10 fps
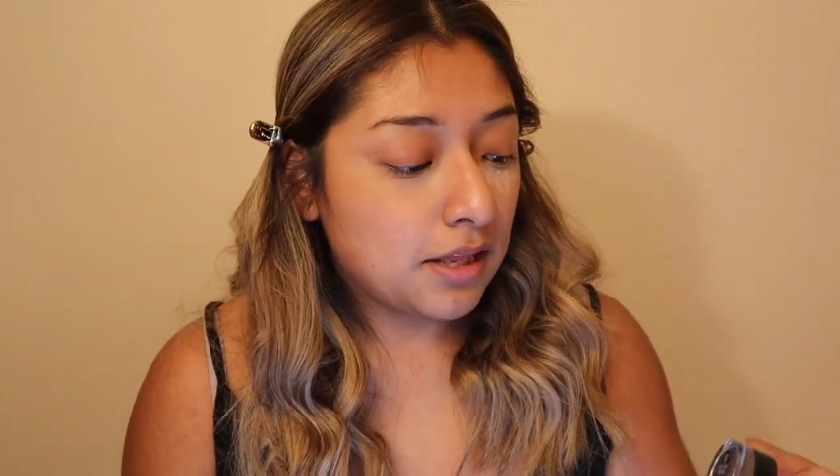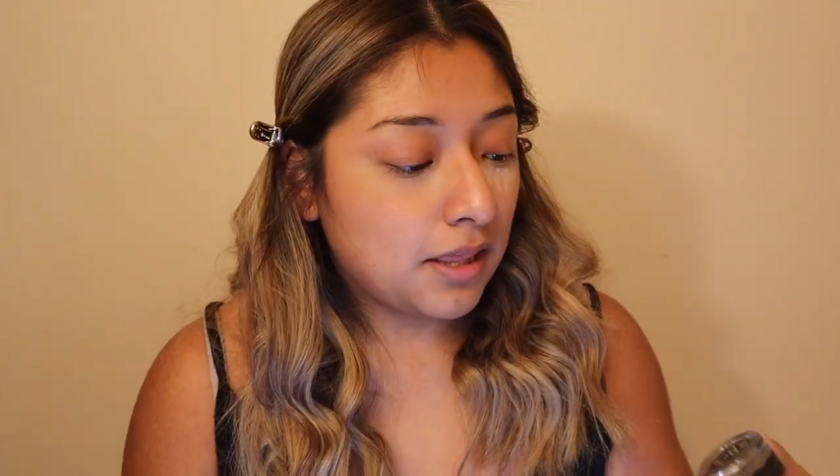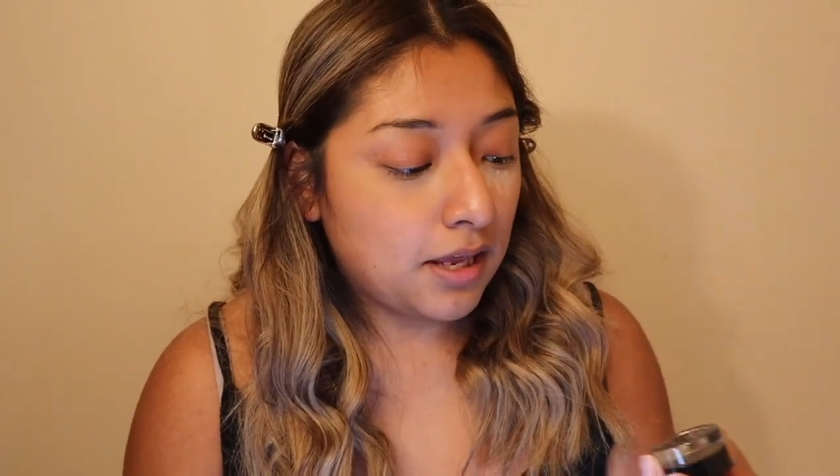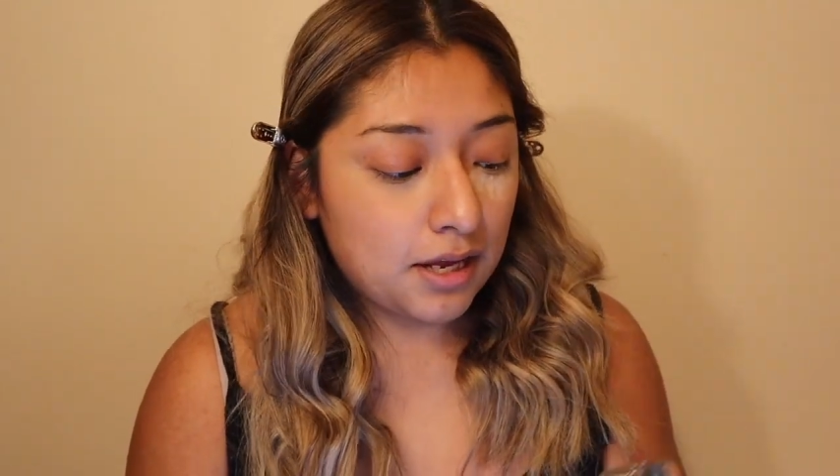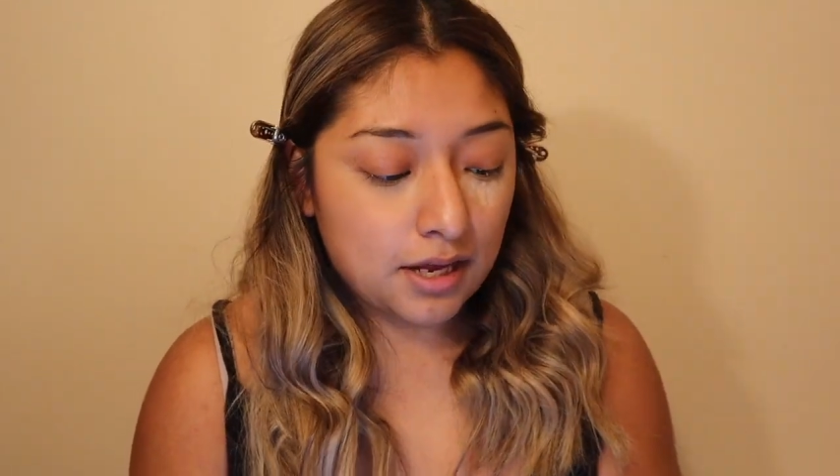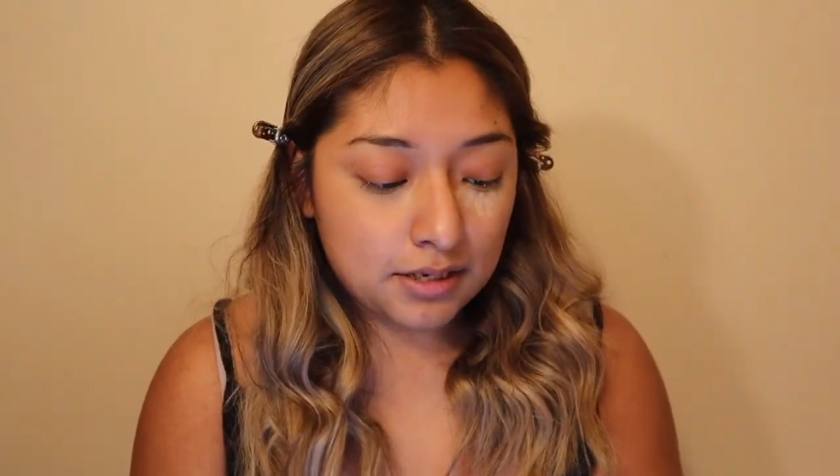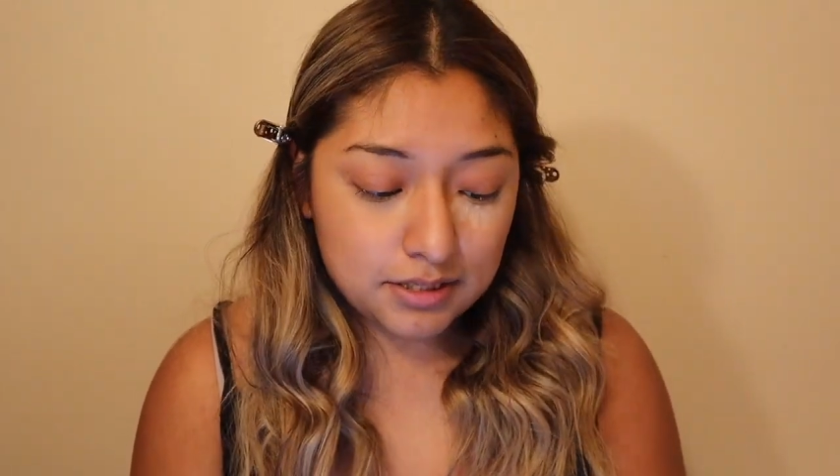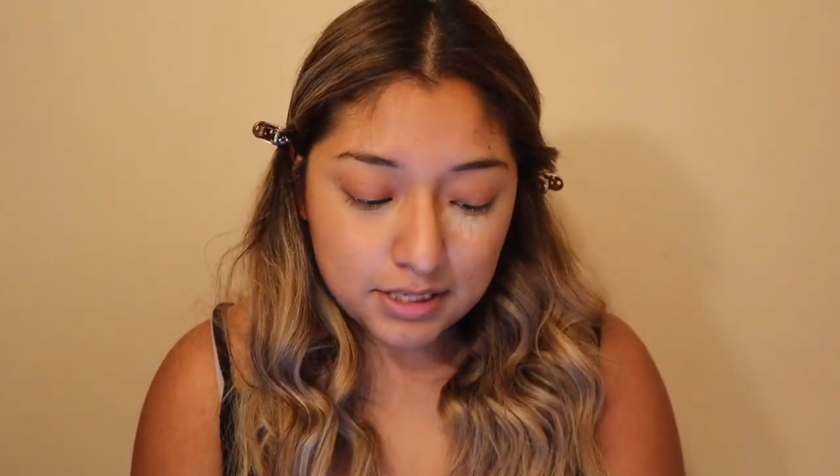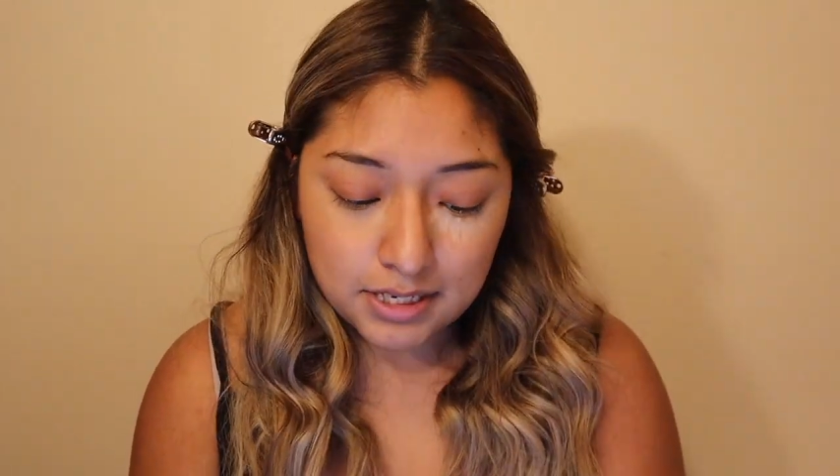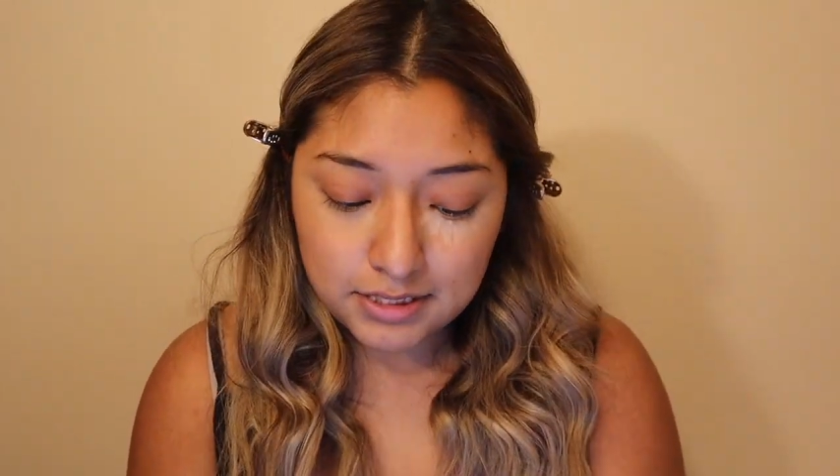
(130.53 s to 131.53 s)
the
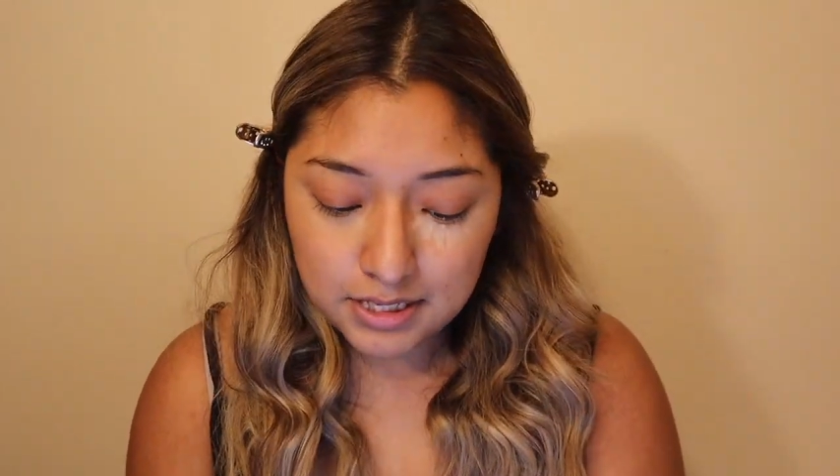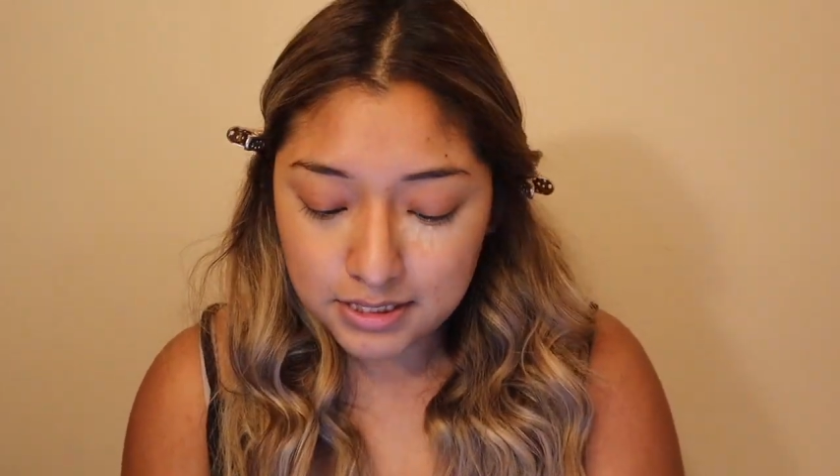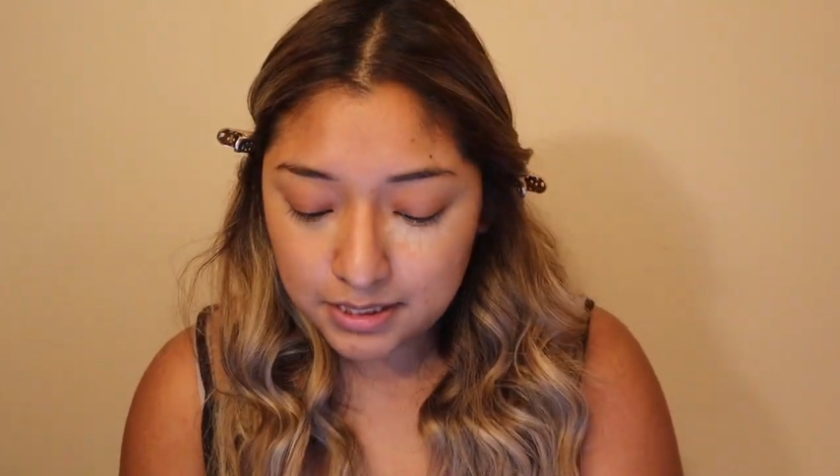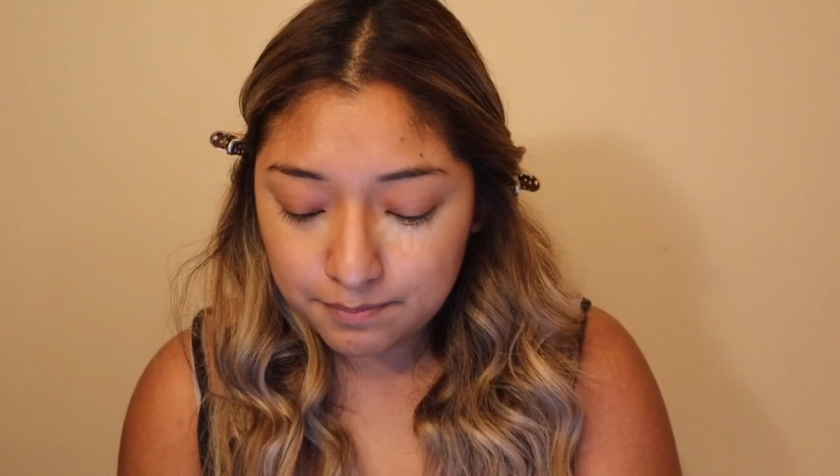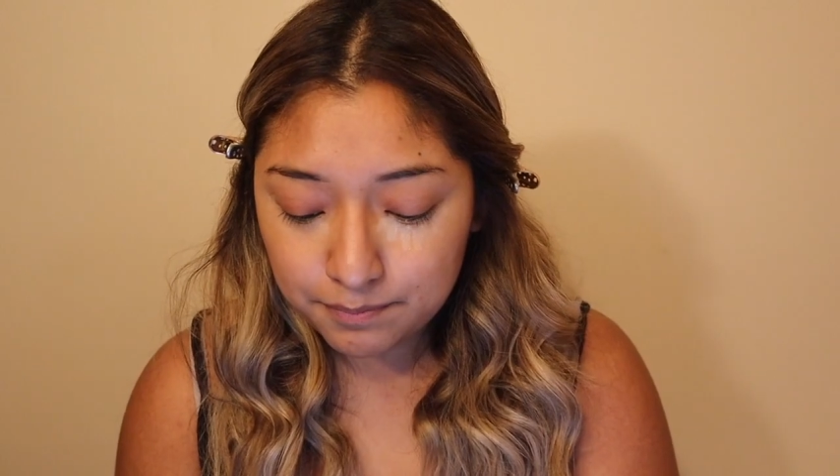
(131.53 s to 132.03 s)
Anastasia Dip